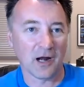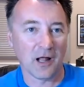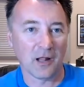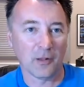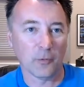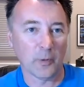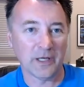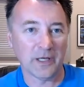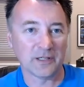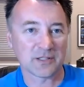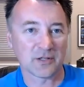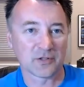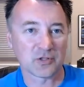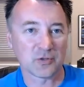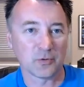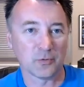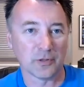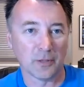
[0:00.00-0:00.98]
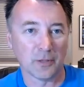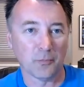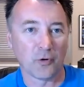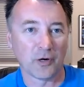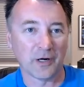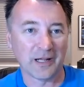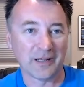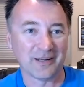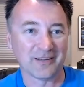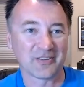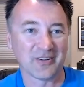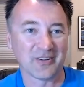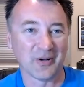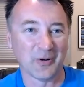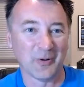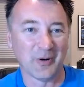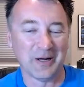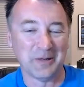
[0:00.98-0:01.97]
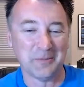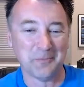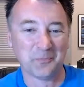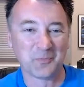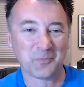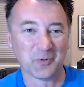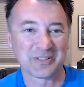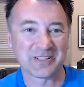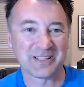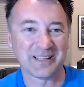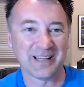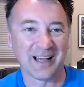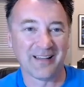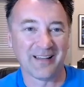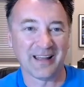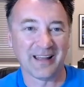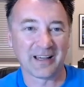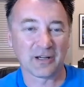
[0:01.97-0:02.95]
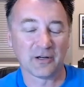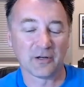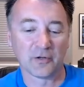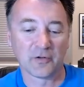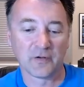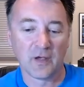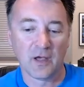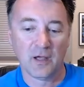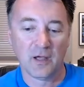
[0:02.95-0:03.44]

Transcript: I'll wait till two in the morning. So um, we'll see how that goes.